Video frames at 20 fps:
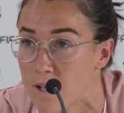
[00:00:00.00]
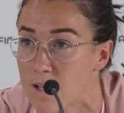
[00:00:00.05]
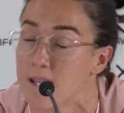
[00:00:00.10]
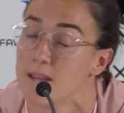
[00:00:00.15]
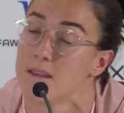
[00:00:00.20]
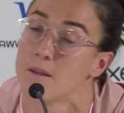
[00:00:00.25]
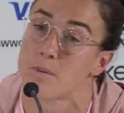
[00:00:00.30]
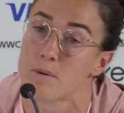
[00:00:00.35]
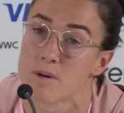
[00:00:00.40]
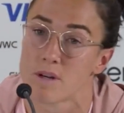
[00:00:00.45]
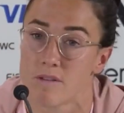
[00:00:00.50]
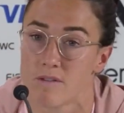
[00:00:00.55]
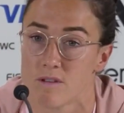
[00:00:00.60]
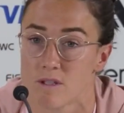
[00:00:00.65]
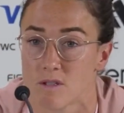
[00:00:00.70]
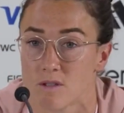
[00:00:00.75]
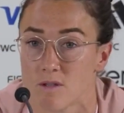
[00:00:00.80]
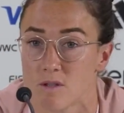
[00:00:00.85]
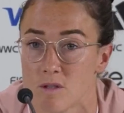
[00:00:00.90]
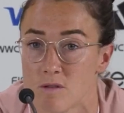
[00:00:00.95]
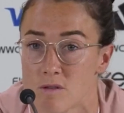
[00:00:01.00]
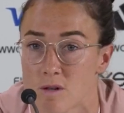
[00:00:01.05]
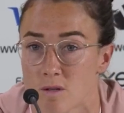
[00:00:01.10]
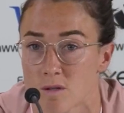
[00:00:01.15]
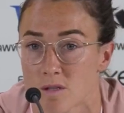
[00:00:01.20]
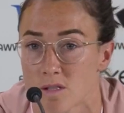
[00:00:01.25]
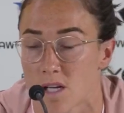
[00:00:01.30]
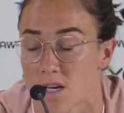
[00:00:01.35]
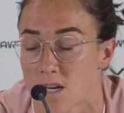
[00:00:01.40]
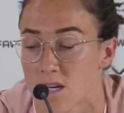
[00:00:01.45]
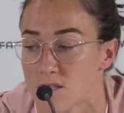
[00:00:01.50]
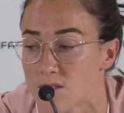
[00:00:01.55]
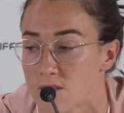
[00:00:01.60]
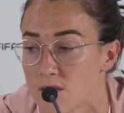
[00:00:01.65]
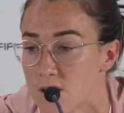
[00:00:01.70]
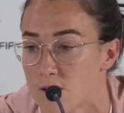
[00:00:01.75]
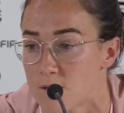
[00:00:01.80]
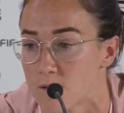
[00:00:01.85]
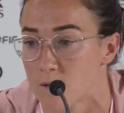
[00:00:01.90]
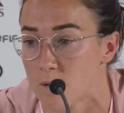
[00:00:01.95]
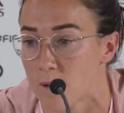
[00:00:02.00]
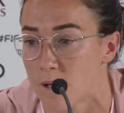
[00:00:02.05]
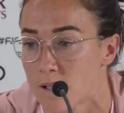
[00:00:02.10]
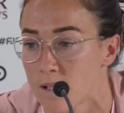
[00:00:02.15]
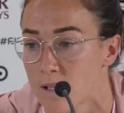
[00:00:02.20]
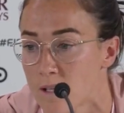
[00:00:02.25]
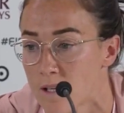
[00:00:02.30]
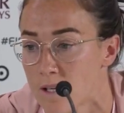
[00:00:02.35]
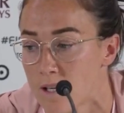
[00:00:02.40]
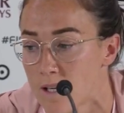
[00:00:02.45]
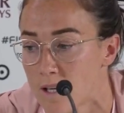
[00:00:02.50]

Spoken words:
in the previous Euros to last year as well.